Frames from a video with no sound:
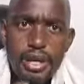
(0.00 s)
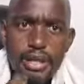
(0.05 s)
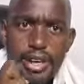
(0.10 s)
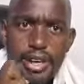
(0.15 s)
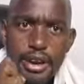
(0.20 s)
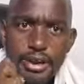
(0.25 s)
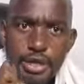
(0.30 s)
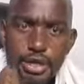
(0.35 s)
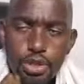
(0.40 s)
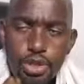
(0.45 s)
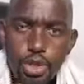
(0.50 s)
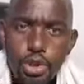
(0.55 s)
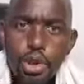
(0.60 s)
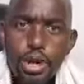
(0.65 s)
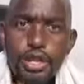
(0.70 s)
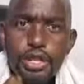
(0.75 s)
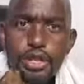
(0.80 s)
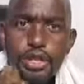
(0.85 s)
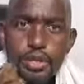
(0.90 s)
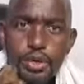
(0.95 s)
there is
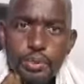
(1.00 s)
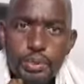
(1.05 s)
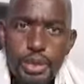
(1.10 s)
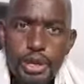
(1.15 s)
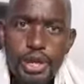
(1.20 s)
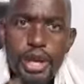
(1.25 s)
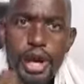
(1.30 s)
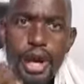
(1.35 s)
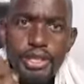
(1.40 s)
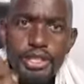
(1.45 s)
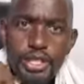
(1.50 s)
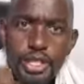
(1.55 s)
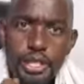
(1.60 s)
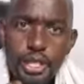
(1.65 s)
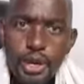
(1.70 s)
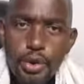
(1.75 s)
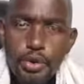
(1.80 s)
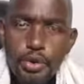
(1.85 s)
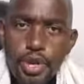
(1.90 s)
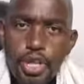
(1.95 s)
going to be a
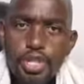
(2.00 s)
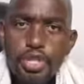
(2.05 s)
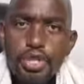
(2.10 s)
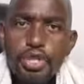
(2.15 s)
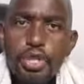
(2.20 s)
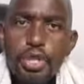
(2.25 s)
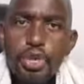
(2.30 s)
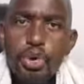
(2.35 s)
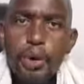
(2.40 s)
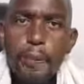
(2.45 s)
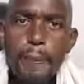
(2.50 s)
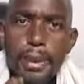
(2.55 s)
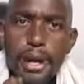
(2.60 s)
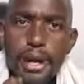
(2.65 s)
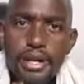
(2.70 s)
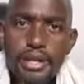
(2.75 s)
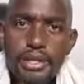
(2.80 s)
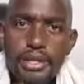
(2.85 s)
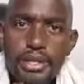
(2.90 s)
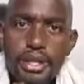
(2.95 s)
generational
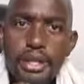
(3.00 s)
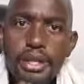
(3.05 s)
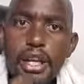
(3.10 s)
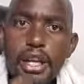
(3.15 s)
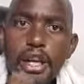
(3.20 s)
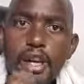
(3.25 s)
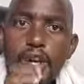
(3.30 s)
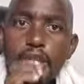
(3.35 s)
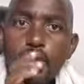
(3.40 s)
blessing